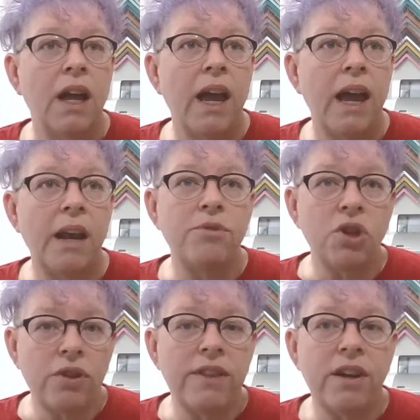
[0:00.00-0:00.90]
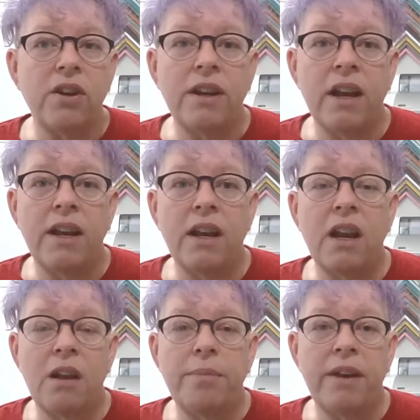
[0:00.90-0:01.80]
And I'm sure that they're in a
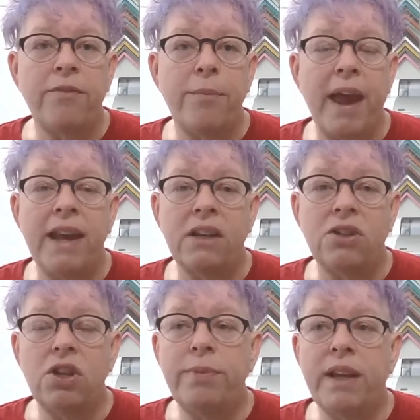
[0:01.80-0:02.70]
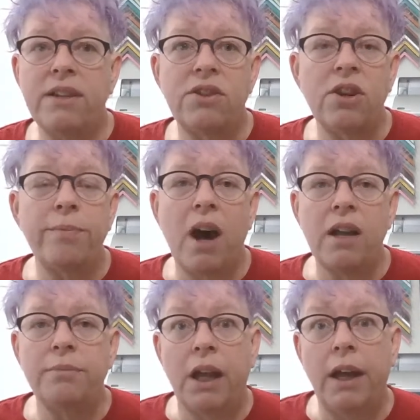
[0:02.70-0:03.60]
little bit of a panic too, because their
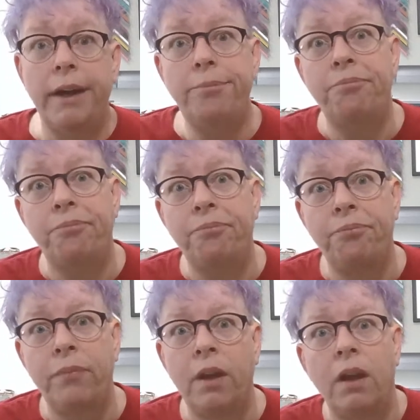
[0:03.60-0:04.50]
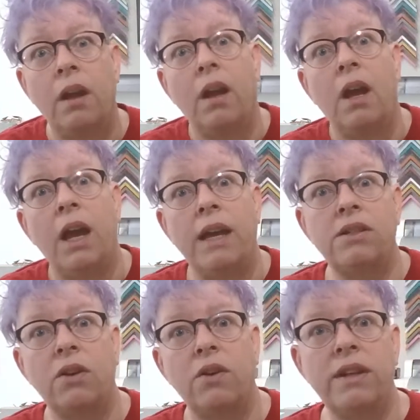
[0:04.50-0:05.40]
bottom line
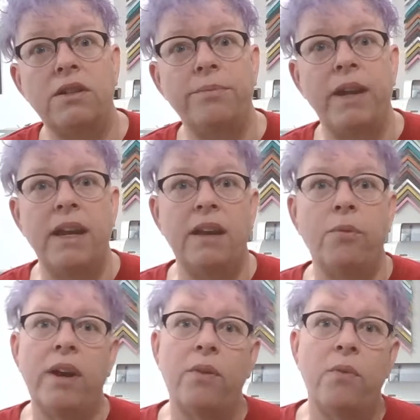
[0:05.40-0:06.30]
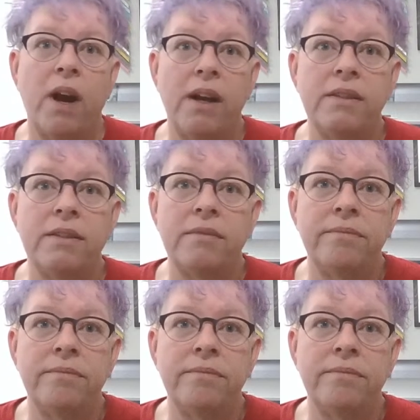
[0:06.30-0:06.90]
isn't going to be what it was.